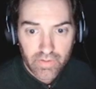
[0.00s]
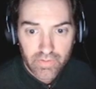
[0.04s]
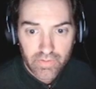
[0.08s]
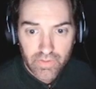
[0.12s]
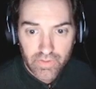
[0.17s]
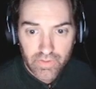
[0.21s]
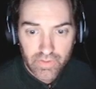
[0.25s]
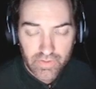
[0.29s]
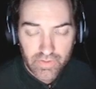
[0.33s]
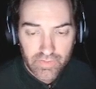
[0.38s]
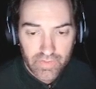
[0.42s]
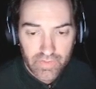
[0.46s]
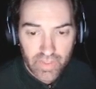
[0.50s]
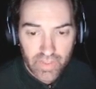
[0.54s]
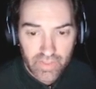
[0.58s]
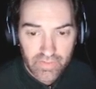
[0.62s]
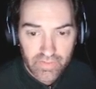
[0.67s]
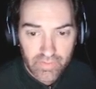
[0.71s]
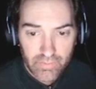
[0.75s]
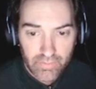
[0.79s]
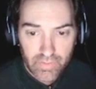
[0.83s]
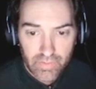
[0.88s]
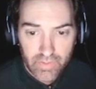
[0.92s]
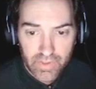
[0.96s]
to just take
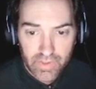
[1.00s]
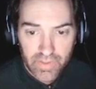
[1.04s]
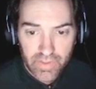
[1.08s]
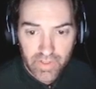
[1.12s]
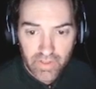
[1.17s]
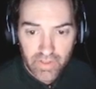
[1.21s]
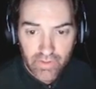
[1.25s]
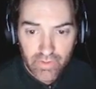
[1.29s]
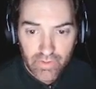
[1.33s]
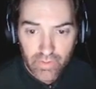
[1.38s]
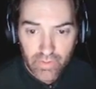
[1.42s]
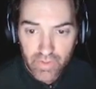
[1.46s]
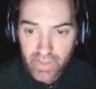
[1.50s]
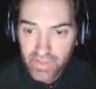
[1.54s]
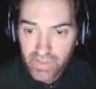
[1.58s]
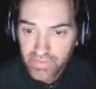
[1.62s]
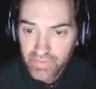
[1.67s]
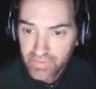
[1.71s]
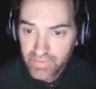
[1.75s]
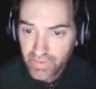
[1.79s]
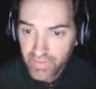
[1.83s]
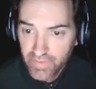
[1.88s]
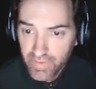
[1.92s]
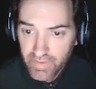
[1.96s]
some more
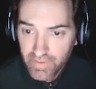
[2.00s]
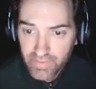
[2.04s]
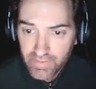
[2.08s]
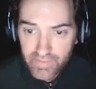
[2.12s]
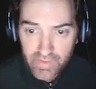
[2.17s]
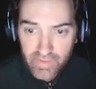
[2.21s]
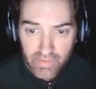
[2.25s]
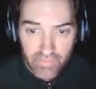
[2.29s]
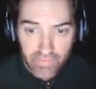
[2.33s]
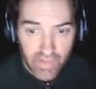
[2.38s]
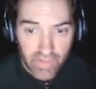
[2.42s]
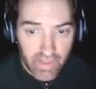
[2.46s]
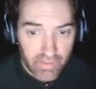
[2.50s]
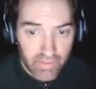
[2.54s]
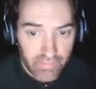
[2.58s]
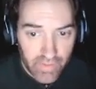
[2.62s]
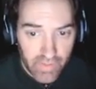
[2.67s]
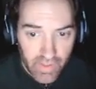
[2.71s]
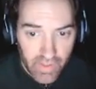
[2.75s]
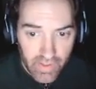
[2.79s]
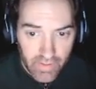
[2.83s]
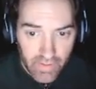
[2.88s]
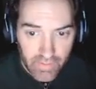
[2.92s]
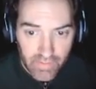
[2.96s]
territories and then see if I can
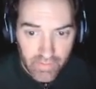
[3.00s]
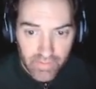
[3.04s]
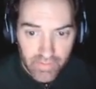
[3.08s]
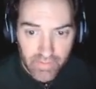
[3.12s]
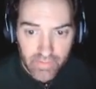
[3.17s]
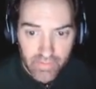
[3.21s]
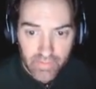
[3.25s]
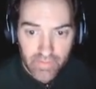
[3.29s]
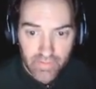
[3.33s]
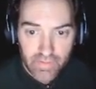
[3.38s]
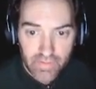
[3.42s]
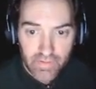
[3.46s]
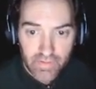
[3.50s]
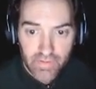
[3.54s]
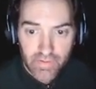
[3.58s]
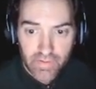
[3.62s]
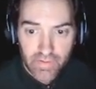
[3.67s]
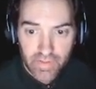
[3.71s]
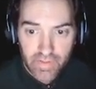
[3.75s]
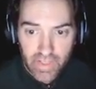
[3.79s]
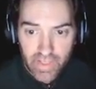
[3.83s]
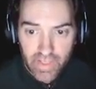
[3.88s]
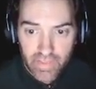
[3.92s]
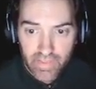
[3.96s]
figure out...
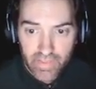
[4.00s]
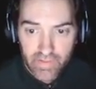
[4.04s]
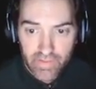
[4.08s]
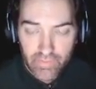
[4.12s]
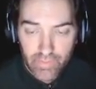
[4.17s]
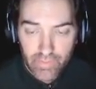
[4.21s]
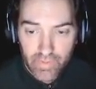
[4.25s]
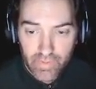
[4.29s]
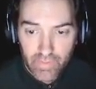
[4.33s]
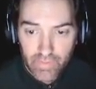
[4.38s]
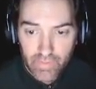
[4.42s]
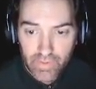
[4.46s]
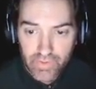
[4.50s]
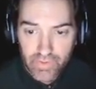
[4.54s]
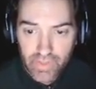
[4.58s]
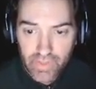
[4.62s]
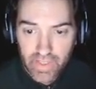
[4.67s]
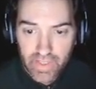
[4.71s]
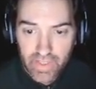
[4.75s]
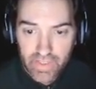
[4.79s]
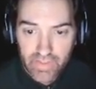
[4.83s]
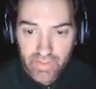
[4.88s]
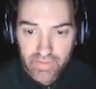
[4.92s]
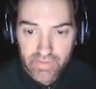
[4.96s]
Okay, that's where the orange
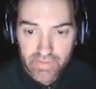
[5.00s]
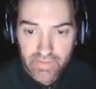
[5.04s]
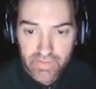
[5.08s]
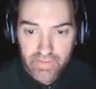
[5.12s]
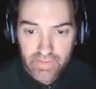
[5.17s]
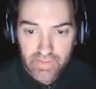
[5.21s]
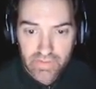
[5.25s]
guy is.